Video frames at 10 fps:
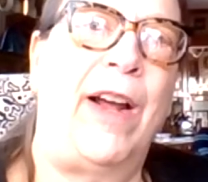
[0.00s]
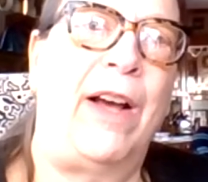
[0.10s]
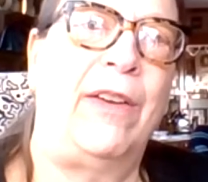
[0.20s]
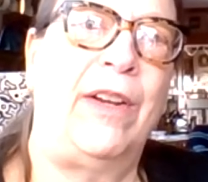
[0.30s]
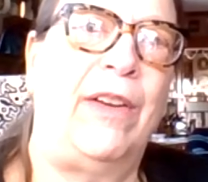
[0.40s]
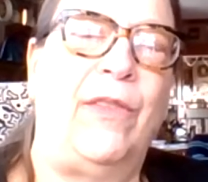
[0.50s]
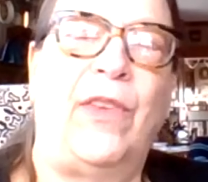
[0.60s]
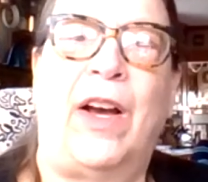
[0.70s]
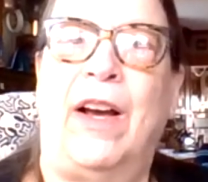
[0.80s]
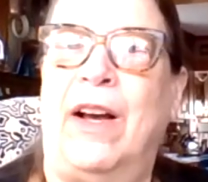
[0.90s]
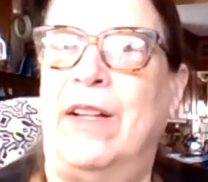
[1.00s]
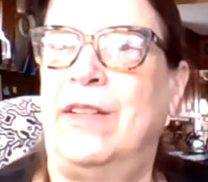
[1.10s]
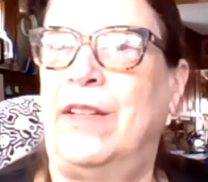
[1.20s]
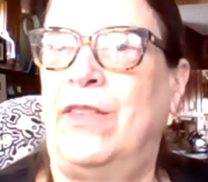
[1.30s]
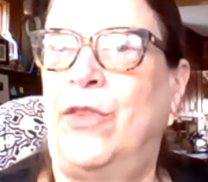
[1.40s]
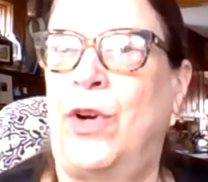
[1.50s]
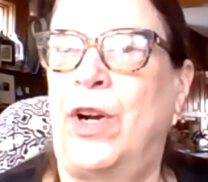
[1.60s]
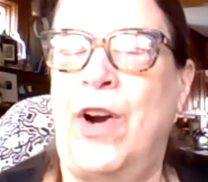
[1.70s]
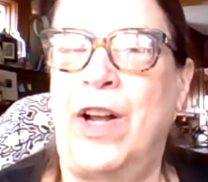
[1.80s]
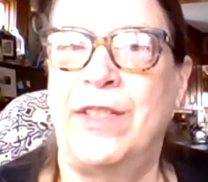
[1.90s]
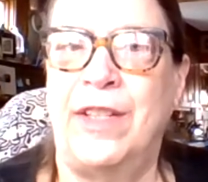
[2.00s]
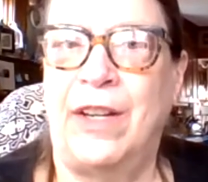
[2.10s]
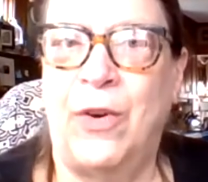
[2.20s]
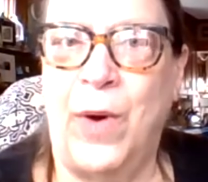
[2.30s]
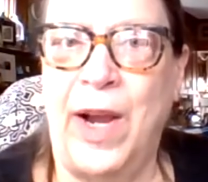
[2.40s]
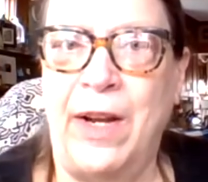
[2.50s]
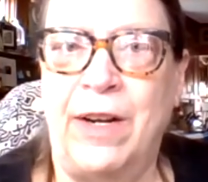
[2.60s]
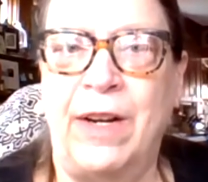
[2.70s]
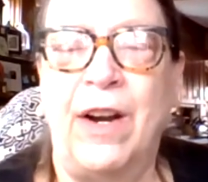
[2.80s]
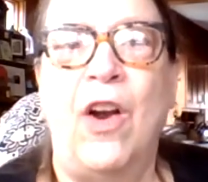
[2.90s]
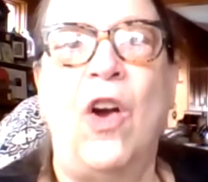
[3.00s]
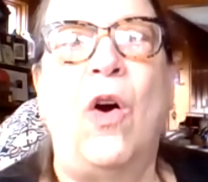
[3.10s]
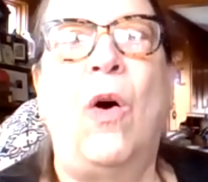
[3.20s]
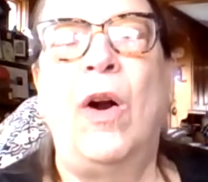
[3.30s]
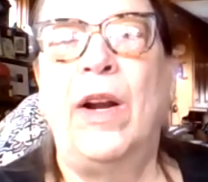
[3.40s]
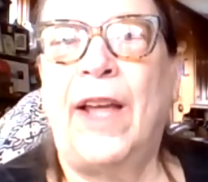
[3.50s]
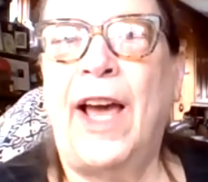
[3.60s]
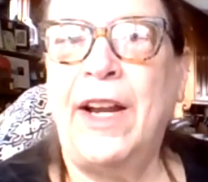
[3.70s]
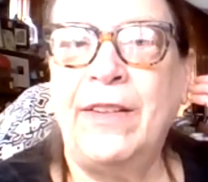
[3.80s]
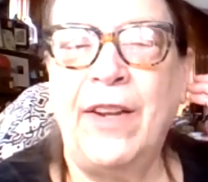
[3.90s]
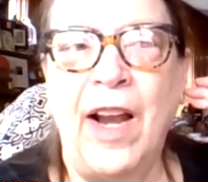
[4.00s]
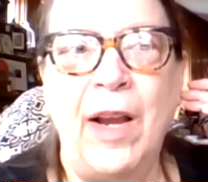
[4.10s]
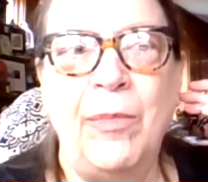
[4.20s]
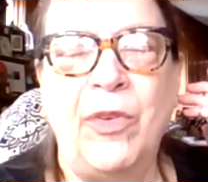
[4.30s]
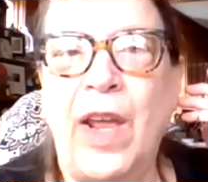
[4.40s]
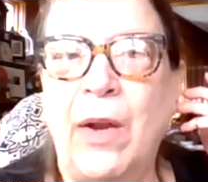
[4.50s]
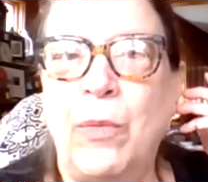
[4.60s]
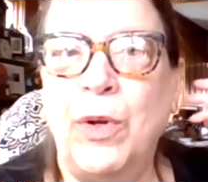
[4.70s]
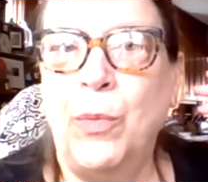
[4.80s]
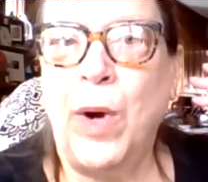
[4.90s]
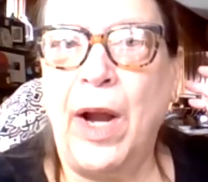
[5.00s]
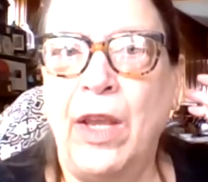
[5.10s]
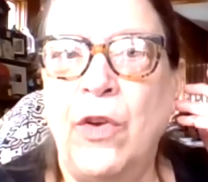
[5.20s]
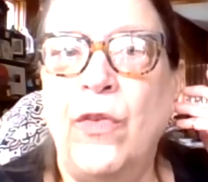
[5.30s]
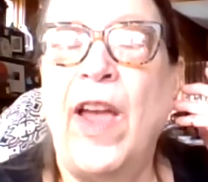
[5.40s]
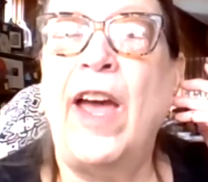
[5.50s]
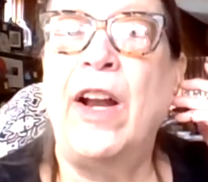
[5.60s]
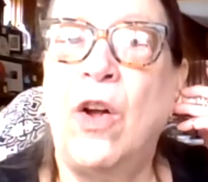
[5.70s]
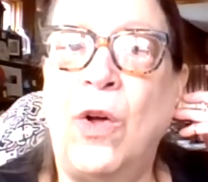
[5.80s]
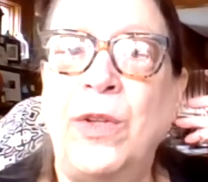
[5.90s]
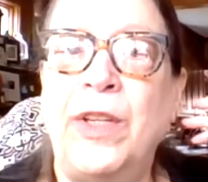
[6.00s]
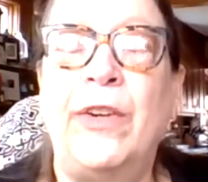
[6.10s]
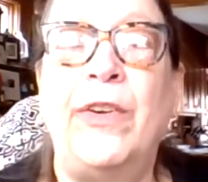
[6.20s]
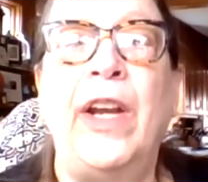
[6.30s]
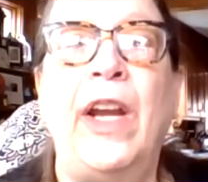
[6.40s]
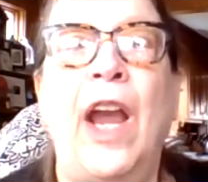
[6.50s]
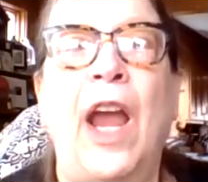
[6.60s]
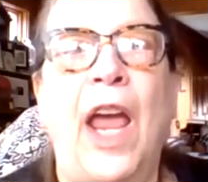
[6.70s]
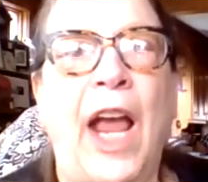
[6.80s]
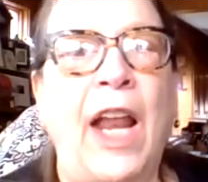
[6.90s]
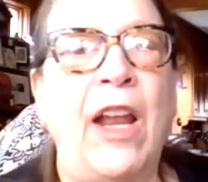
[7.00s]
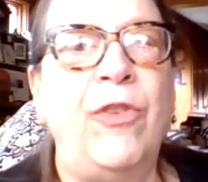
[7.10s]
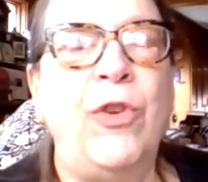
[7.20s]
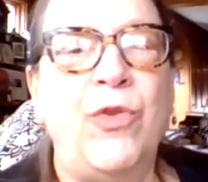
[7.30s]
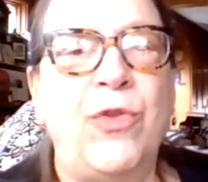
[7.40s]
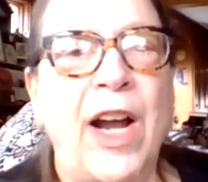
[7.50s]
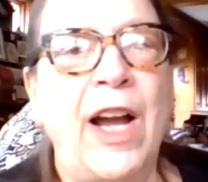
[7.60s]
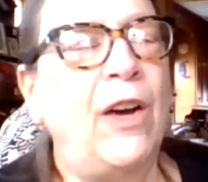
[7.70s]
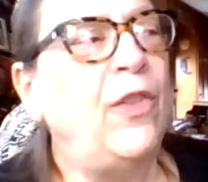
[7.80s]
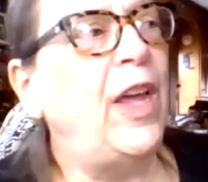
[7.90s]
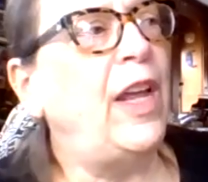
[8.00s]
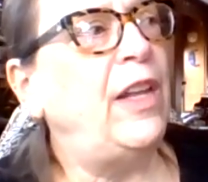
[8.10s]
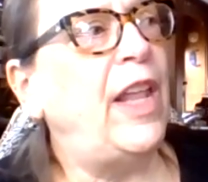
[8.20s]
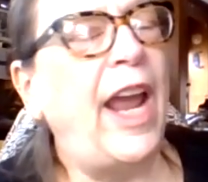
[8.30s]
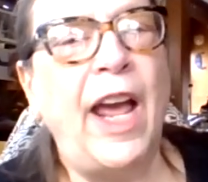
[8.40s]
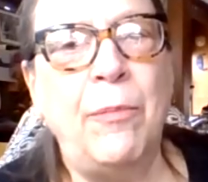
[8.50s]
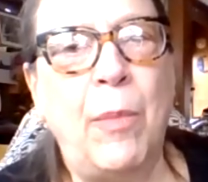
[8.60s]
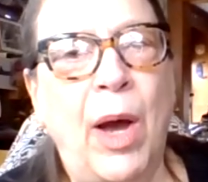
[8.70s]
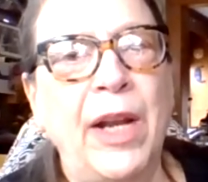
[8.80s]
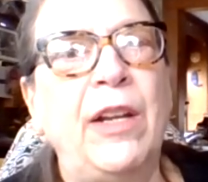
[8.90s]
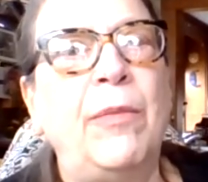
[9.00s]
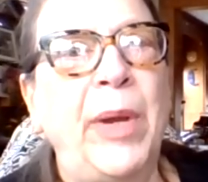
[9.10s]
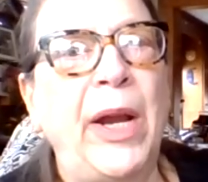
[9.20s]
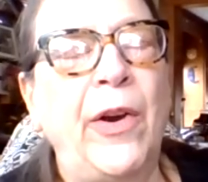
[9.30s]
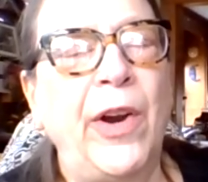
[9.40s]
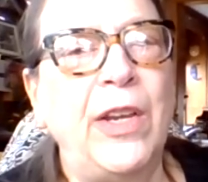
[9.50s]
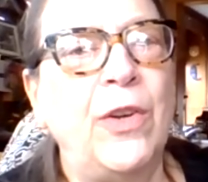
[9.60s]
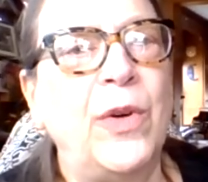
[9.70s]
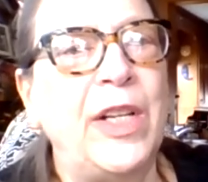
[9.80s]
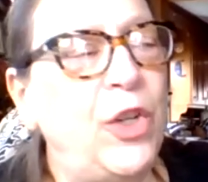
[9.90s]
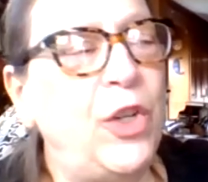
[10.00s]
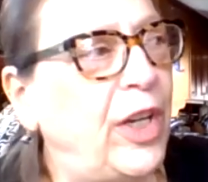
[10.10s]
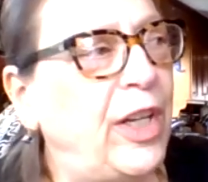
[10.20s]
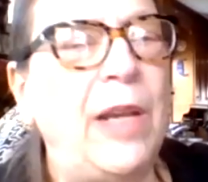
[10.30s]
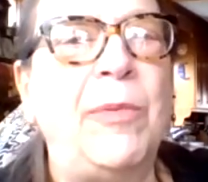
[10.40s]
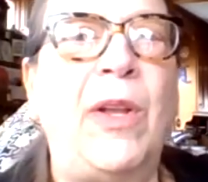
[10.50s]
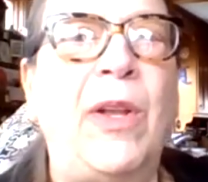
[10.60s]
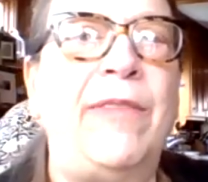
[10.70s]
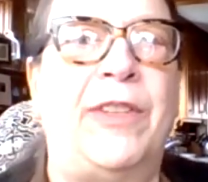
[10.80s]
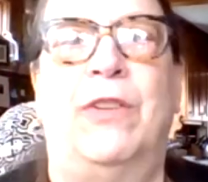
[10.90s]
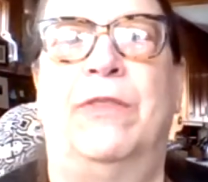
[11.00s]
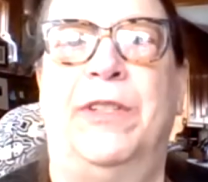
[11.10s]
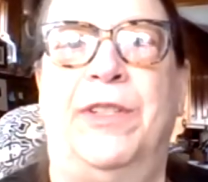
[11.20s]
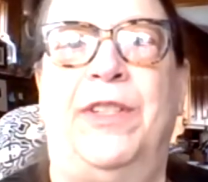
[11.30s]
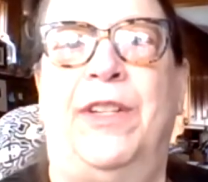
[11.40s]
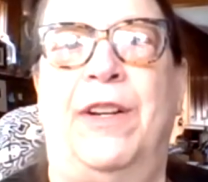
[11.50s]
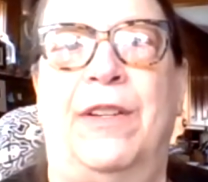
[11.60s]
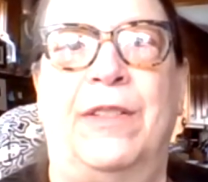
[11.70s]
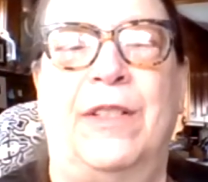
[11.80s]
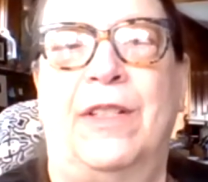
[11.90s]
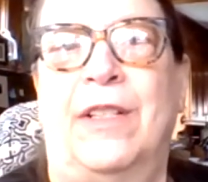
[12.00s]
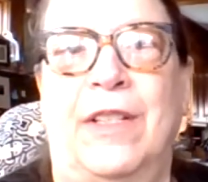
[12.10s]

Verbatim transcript: around uh, across the equator, or a lot of times they would wear, you had a gold earring, and if you drown, then they had money to bury you and you could keep the leftovers, you know.